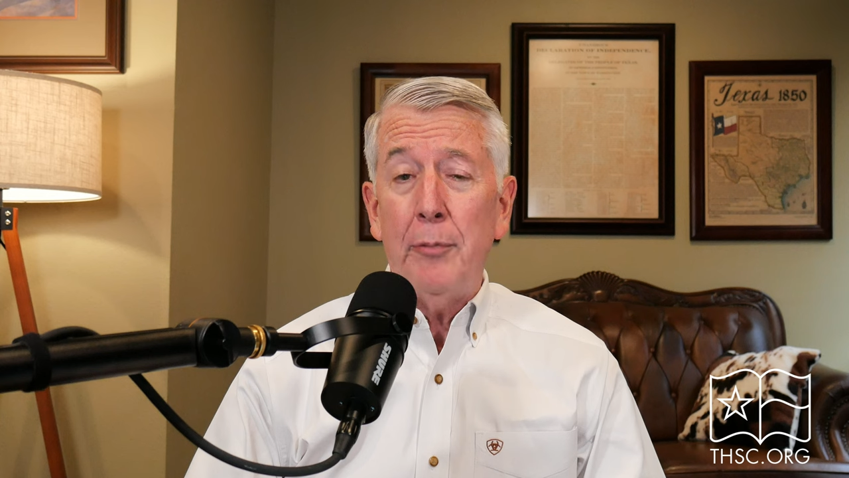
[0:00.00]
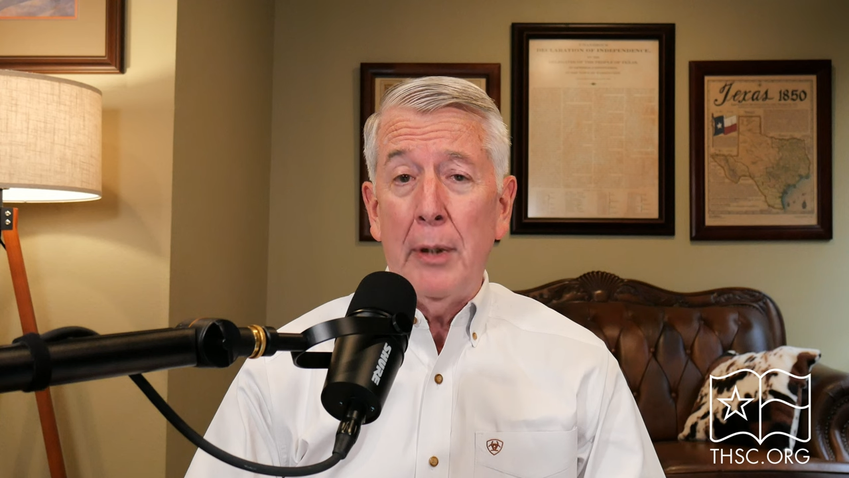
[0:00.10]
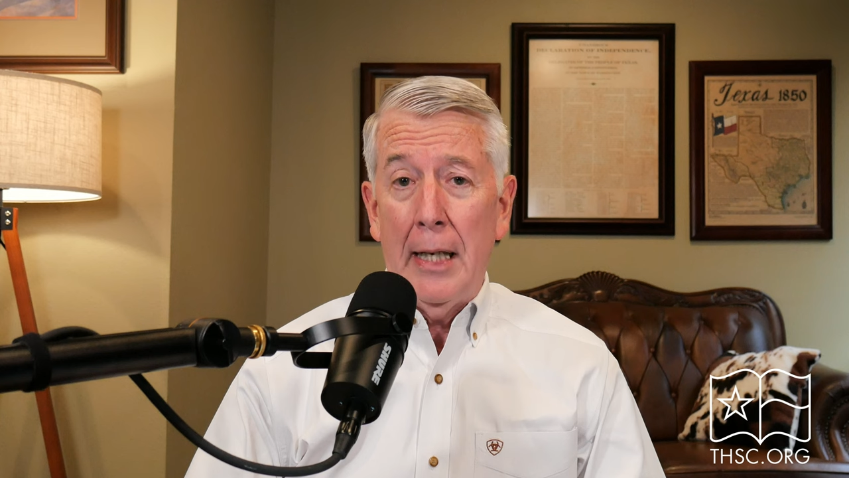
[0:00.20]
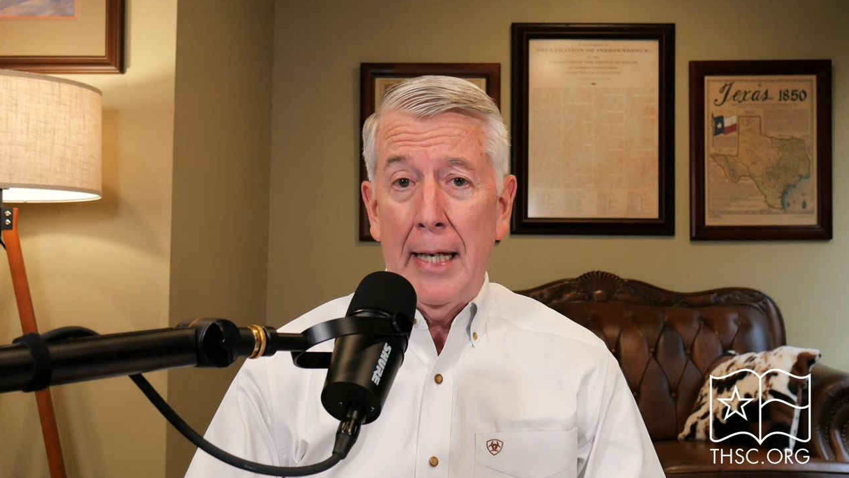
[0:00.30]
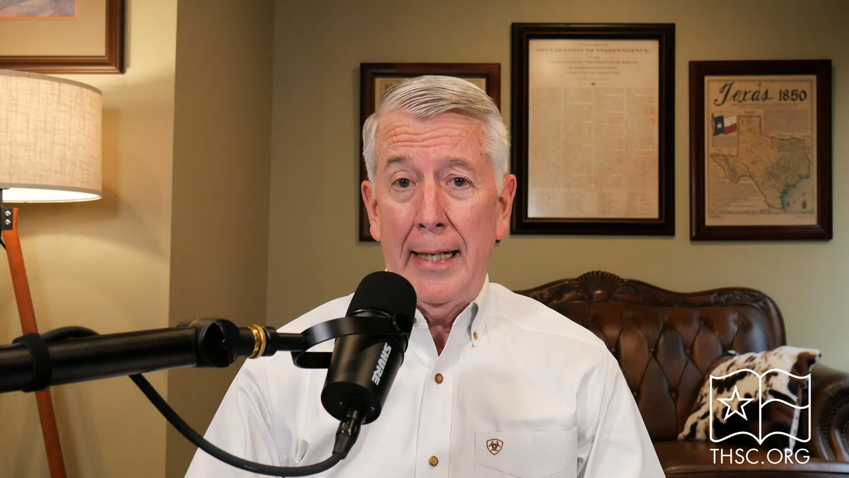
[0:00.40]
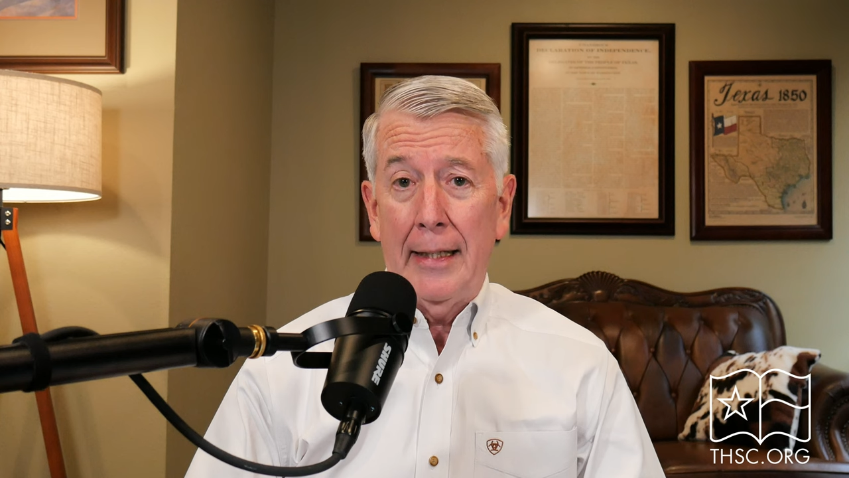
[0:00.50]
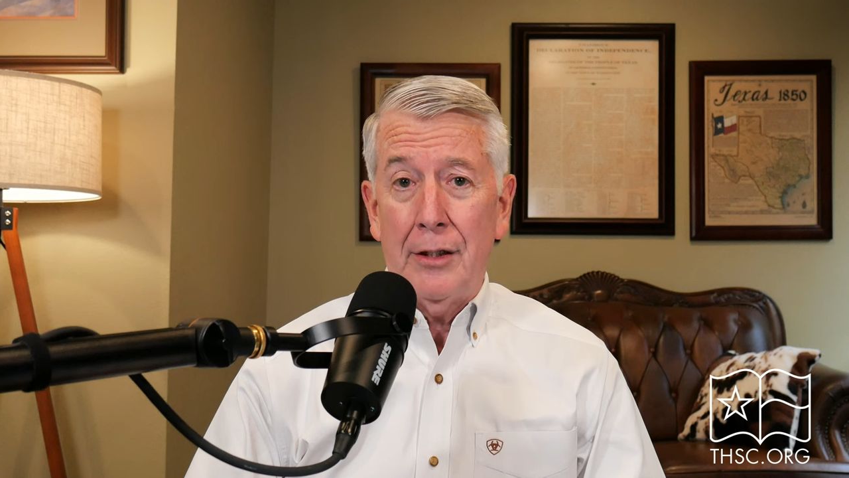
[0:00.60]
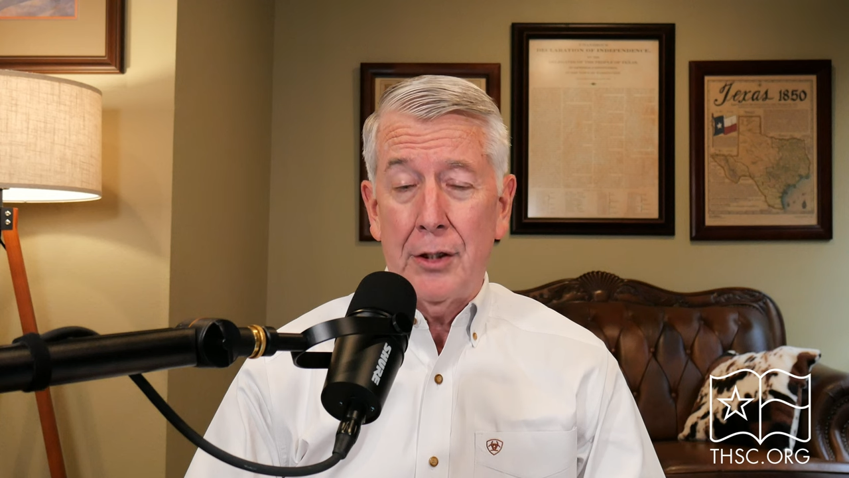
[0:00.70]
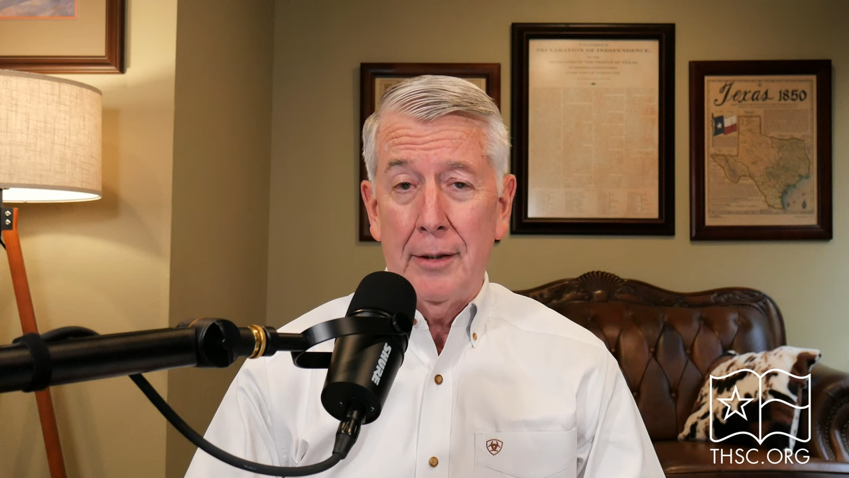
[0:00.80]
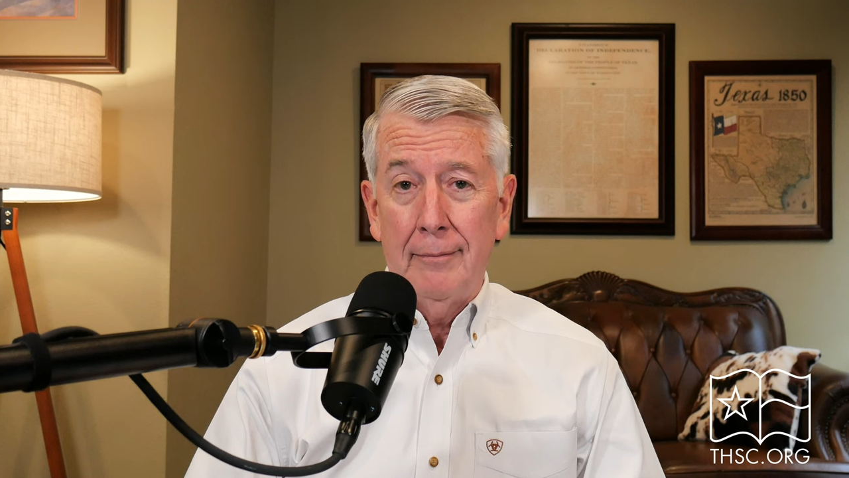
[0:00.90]

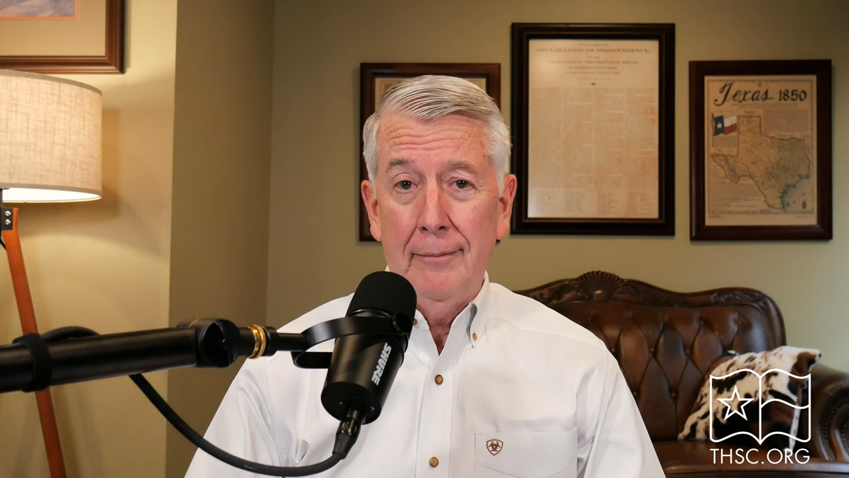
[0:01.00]
planks.